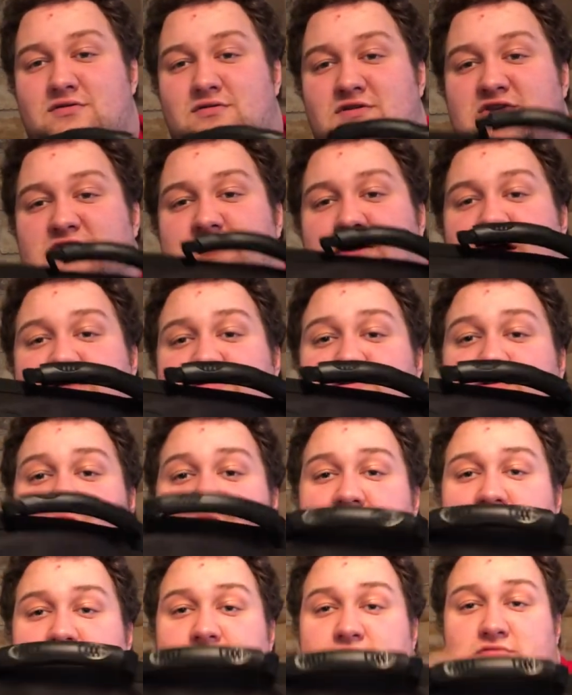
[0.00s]
These bags are
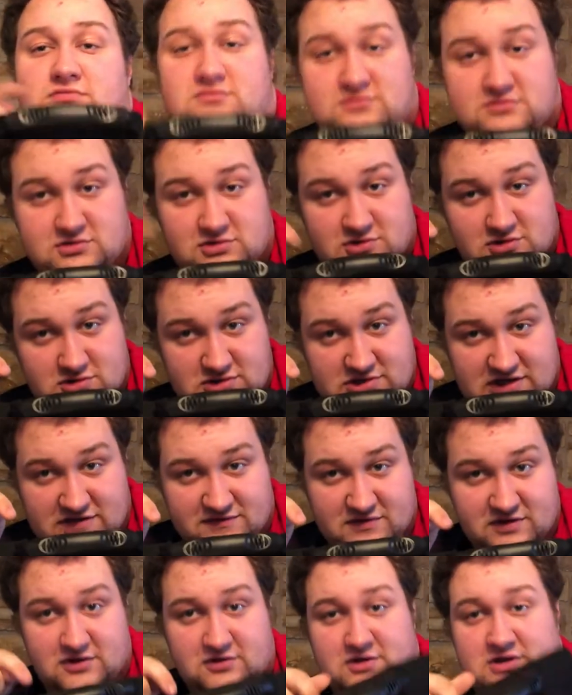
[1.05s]
great.
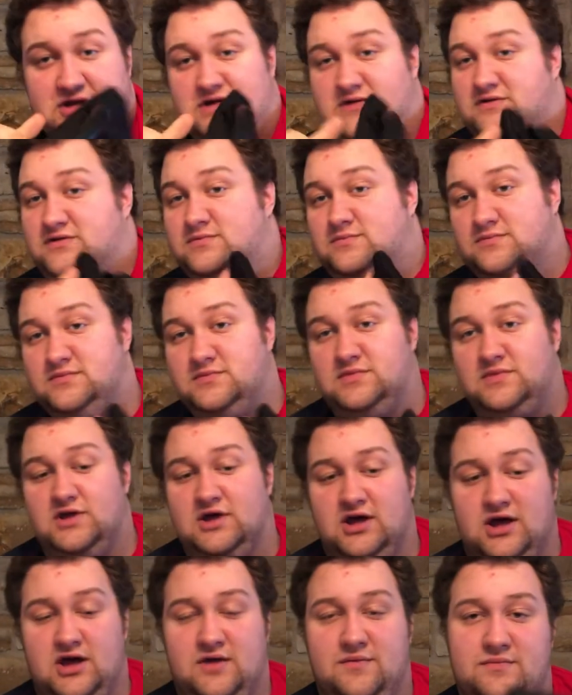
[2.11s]
Definitely look into them.
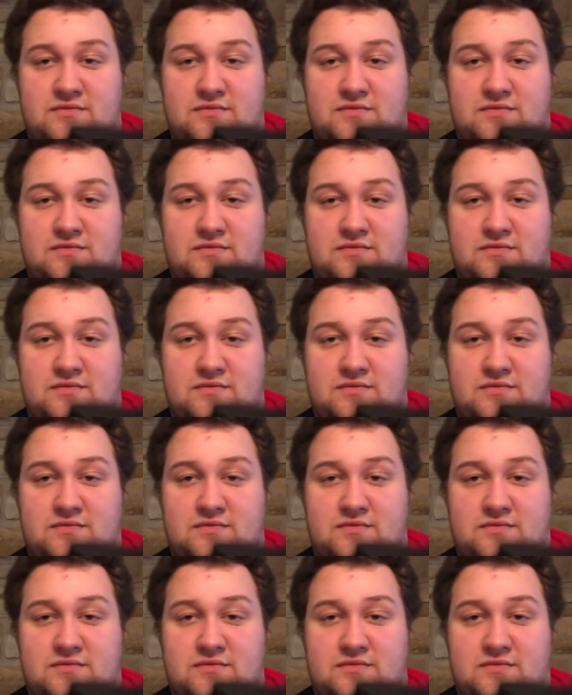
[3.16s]
Uh,